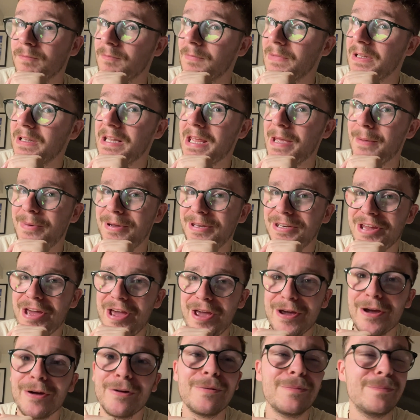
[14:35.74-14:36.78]
let me
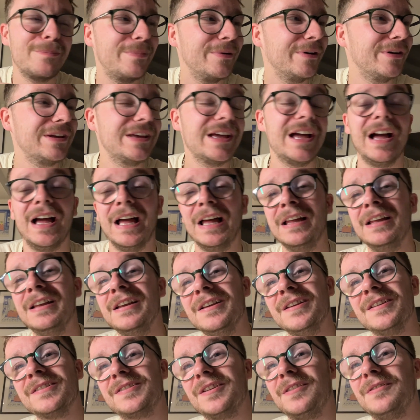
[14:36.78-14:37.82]
know. But yeah,
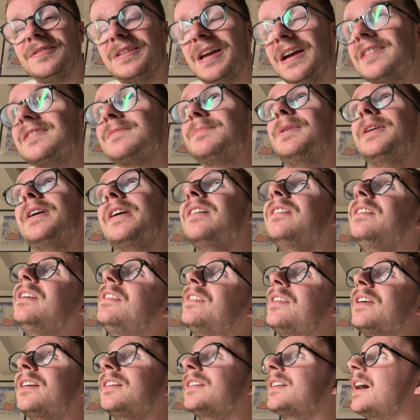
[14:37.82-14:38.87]
so that's my only
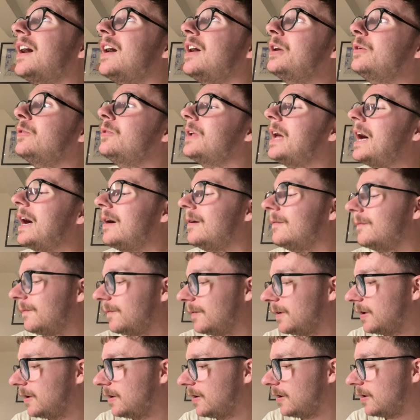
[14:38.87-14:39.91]
thing that I will have
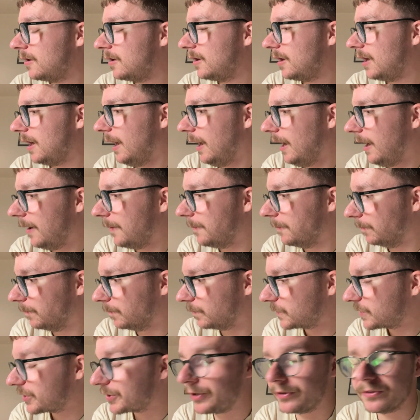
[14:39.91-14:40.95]

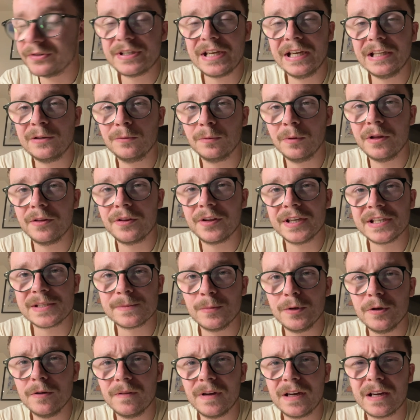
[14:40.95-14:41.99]
to contend with is
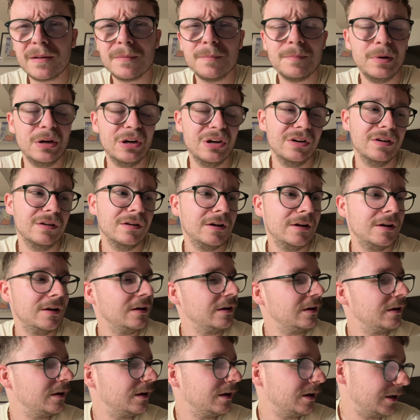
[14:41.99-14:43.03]
moving, but
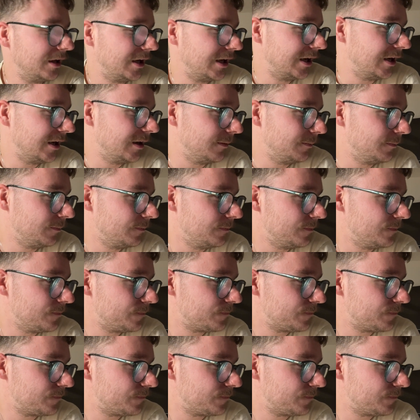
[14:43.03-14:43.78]
I'm